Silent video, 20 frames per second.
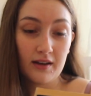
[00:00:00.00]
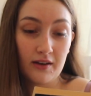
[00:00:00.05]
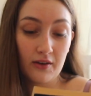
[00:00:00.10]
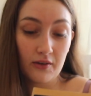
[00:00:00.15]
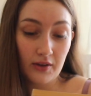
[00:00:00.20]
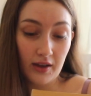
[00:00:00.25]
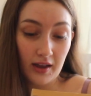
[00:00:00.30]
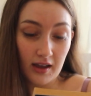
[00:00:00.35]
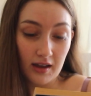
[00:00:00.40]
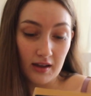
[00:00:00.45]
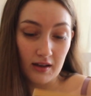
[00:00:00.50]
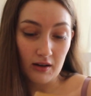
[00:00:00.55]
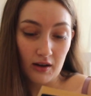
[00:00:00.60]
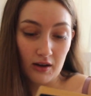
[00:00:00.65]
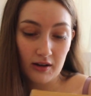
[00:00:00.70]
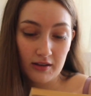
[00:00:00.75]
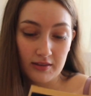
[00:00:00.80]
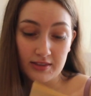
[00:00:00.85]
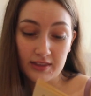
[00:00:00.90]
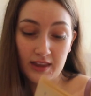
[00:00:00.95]
Okay,
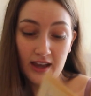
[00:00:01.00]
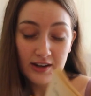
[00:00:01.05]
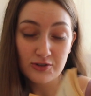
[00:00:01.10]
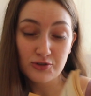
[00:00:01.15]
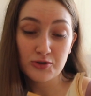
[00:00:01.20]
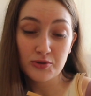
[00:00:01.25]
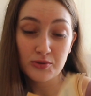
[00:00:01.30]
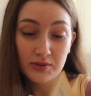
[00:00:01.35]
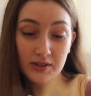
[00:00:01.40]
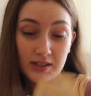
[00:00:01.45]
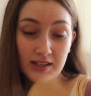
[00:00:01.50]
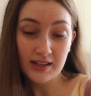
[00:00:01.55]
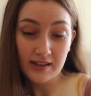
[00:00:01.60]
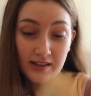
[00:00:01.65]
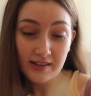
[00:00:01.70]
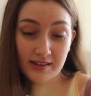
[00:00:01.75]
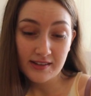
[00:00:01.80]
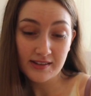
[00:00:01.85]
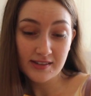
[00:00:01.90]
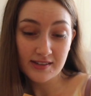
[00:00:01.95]
that truly
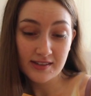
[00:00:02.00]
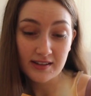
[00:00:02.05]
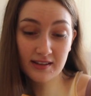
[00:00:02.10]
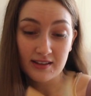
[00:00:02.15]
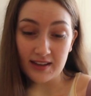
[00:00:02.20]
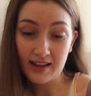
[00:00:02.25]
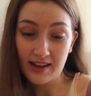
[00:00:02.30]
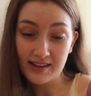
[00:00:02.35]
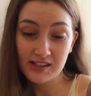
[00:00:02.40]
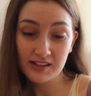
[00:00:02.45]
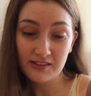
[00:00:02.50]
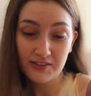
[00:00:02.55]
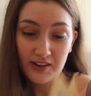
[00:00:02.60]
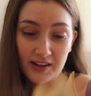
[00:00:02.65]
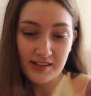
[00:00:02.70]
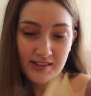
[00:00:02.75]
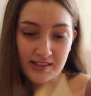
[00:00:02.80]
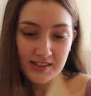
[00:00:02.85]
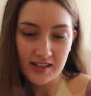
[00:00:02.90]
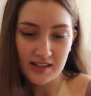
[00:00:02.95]
is classic
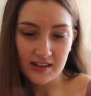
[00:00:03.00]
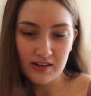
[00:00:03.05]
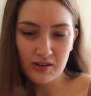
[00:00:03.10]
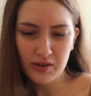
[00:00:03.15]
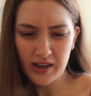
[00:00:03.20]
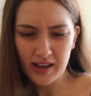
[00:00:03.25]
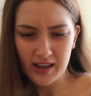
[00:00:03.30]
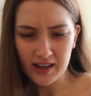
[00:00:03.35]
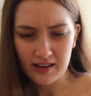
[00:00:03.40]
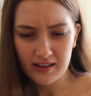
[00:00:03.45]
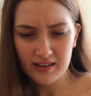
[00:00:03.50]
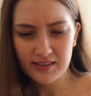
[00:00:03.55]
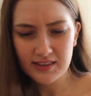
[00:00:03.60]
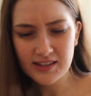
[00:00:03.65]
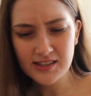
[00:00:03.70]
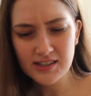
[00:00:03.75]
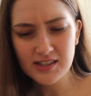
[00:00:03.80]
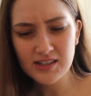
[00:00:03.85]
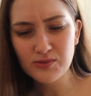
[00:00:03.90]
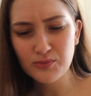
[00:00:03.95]
fantasy. Okay,
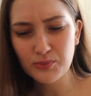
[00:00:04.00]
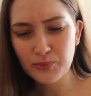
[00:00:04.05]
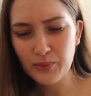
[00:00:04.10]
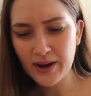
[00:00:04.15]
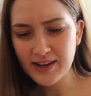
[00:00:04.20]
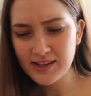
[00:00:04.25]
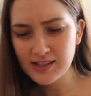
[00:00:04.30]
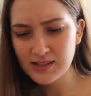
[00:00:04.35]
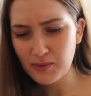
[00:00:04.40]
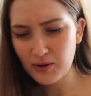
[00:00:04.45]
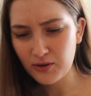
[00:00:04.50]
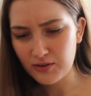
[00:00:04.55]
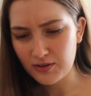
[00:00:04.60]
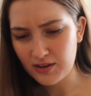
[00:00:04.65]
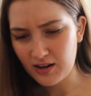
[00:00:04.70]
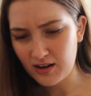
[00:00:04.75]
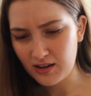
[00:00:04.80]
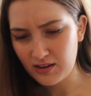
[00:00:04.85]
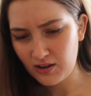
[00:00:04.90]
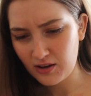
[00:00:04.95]
this is way smaller
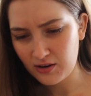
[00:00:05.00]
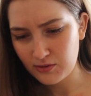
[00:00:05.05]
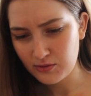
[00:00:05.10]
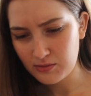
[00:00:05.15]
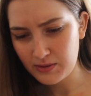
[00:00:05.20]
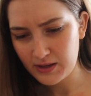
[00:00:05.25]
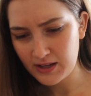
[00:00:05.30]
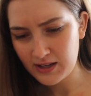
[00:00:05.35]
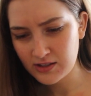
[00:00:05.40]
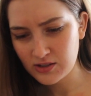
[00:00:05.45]
than I thought it would be.